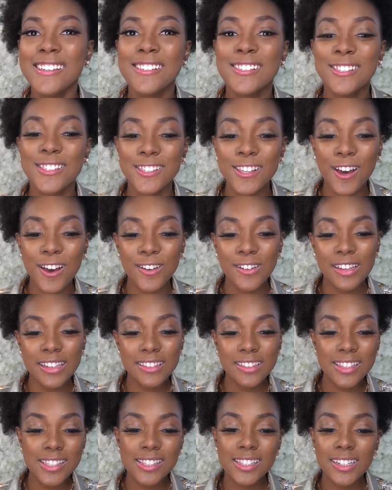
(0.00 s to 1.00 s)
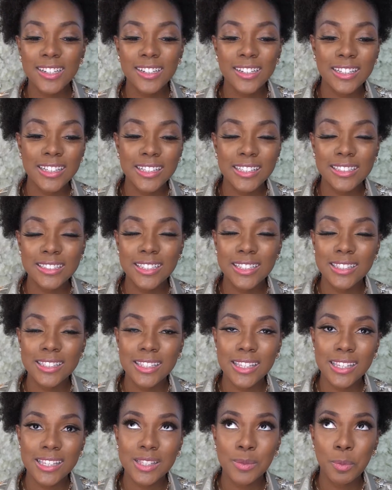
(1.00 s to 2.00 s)
So in this series, this
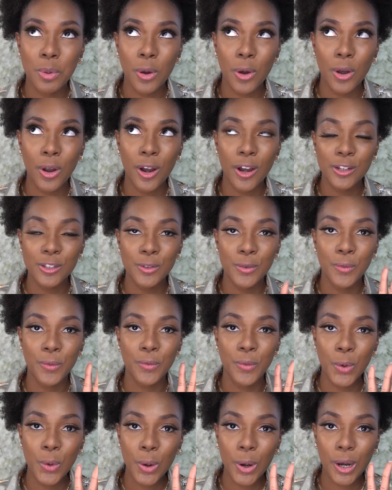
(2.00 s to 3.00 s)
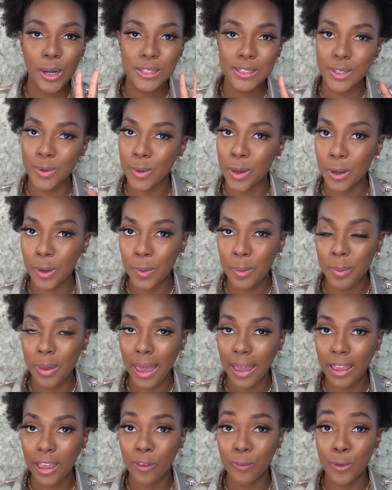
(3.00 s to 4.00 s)
is part 4. So welcome
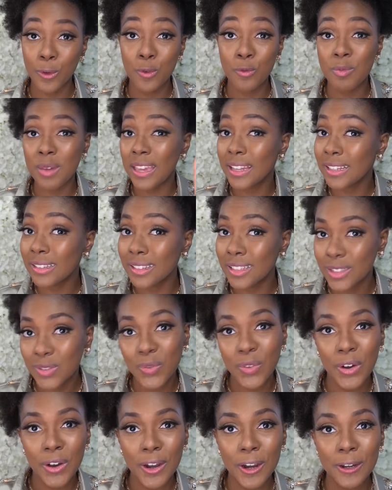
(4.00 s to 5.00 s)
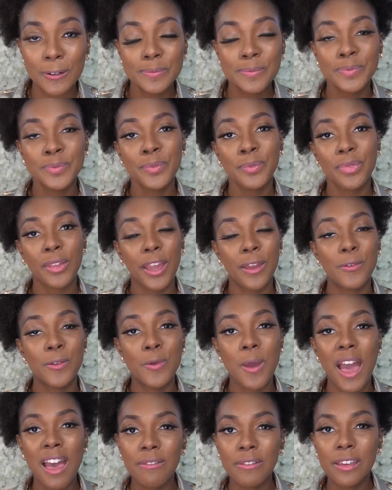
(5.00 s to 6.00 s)
back if you've made it this far. If you
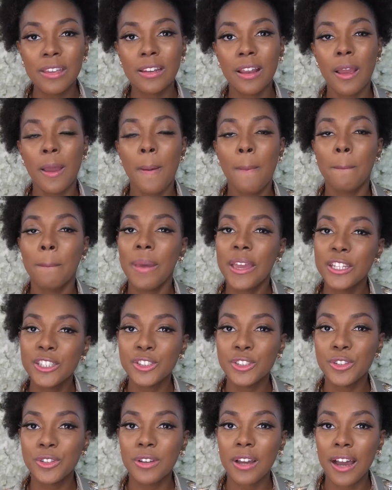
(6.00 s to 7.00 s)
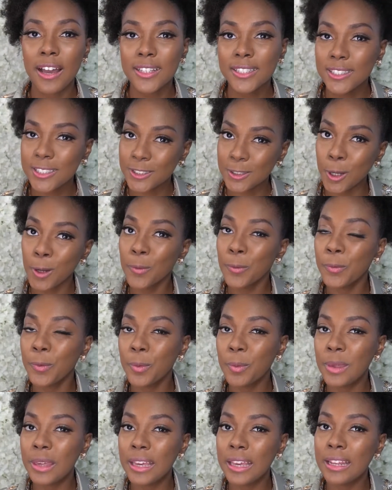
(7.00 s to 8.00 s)
haven't, make sure you guys start from the
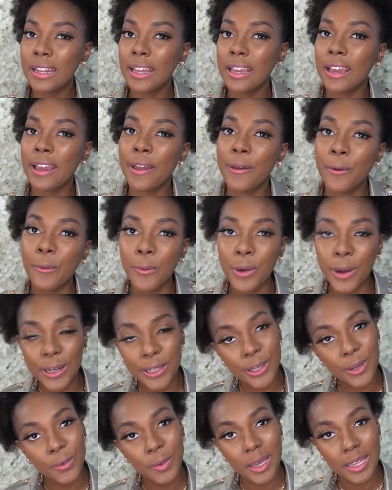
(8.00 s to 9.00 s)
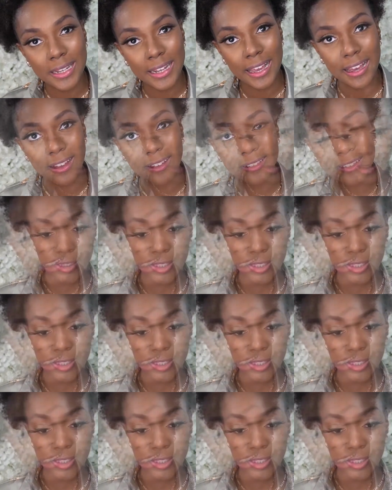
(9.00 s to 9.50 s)
beginning and work your way down.